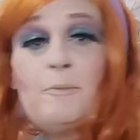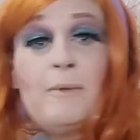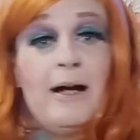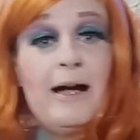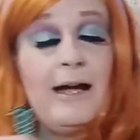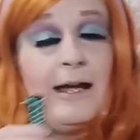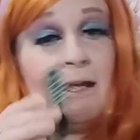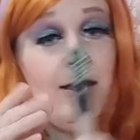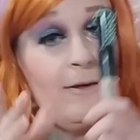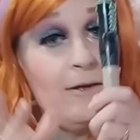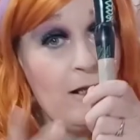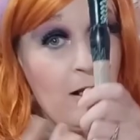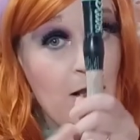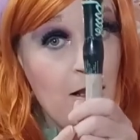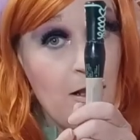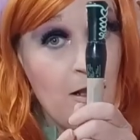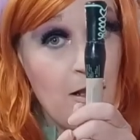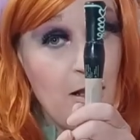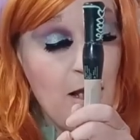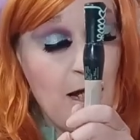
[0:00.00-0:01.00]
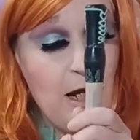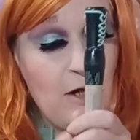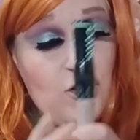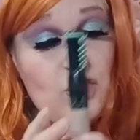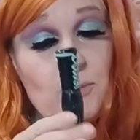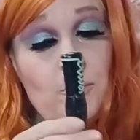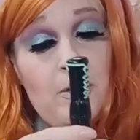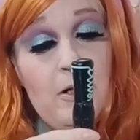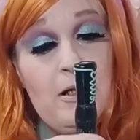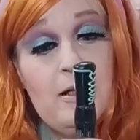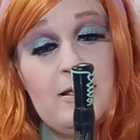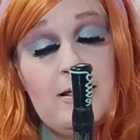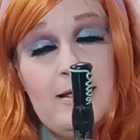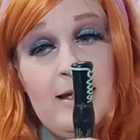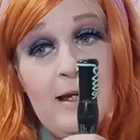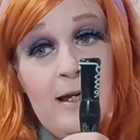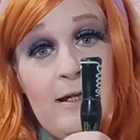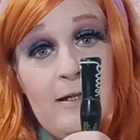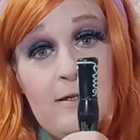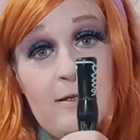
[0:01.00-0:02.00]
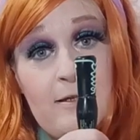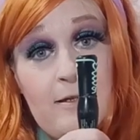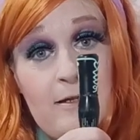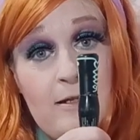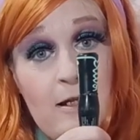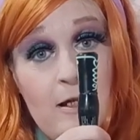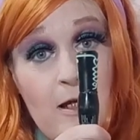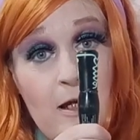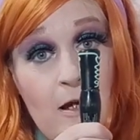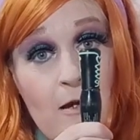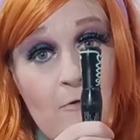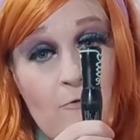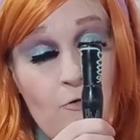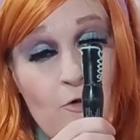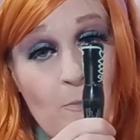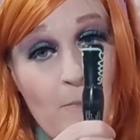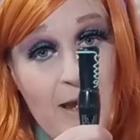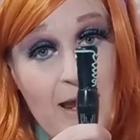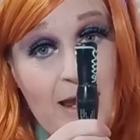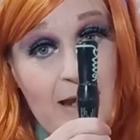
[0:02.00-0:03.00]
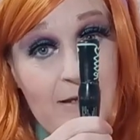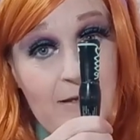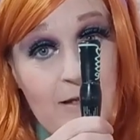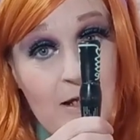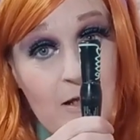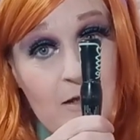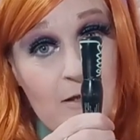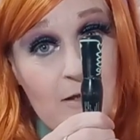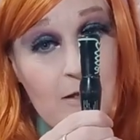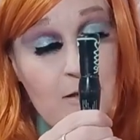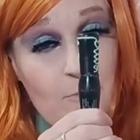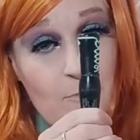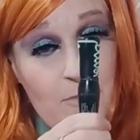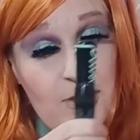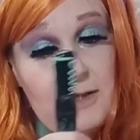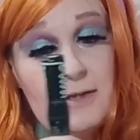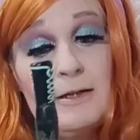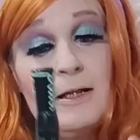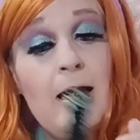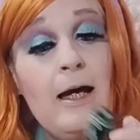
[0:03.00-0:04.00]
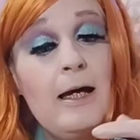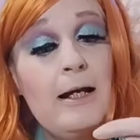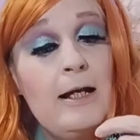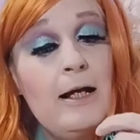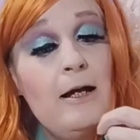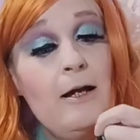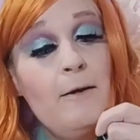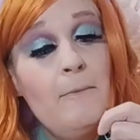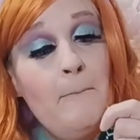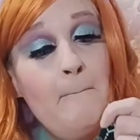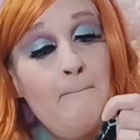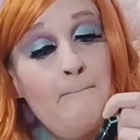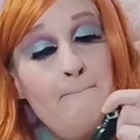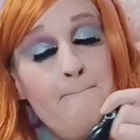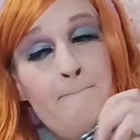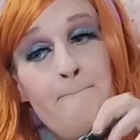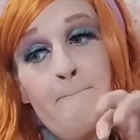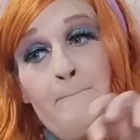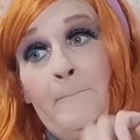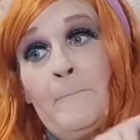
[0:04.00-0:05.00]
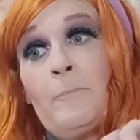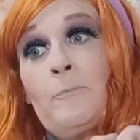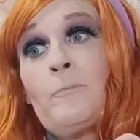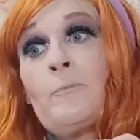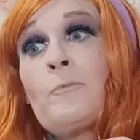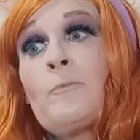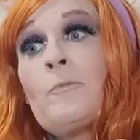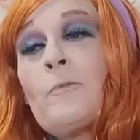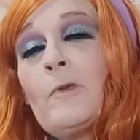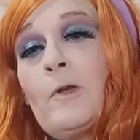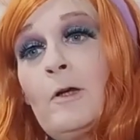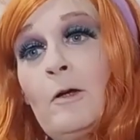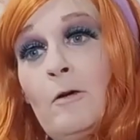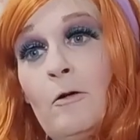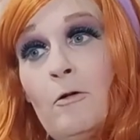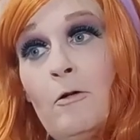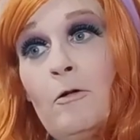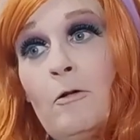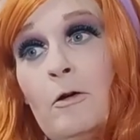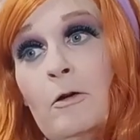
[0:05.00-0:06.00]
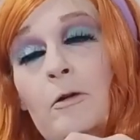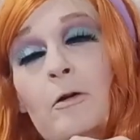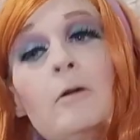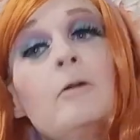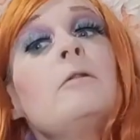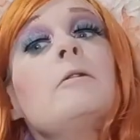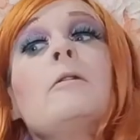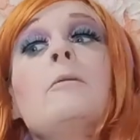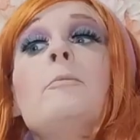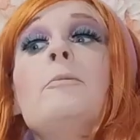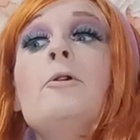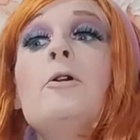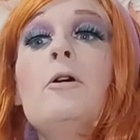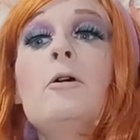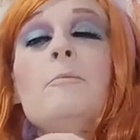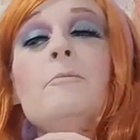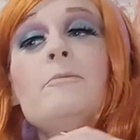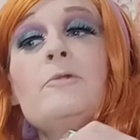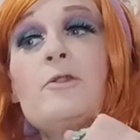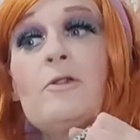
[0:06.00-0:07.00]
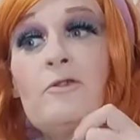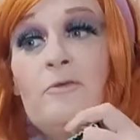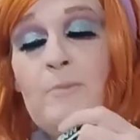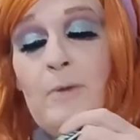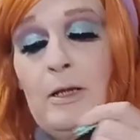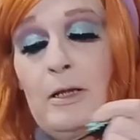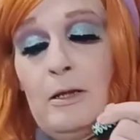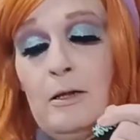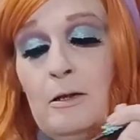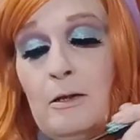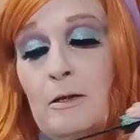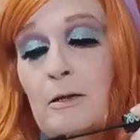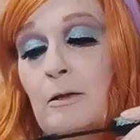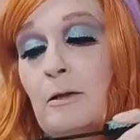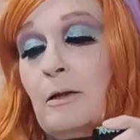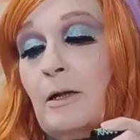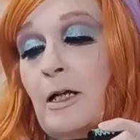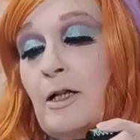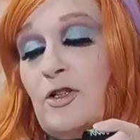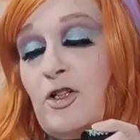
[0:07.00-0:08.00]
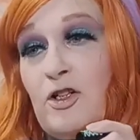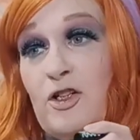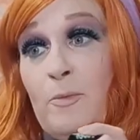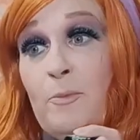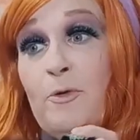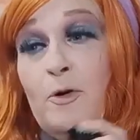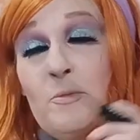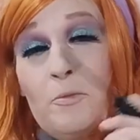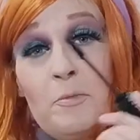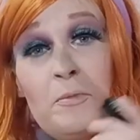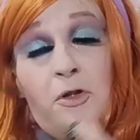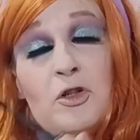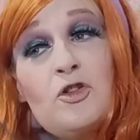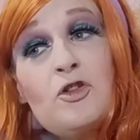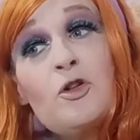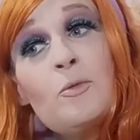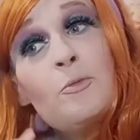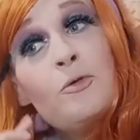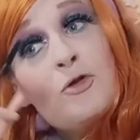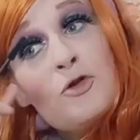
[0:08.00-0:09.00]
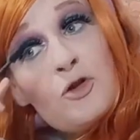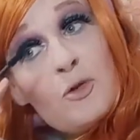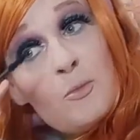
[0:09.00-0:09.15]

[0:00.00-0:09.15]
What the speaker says: my Lash Princess from Essence mascara on the bottoms of my lashes. I probably should have put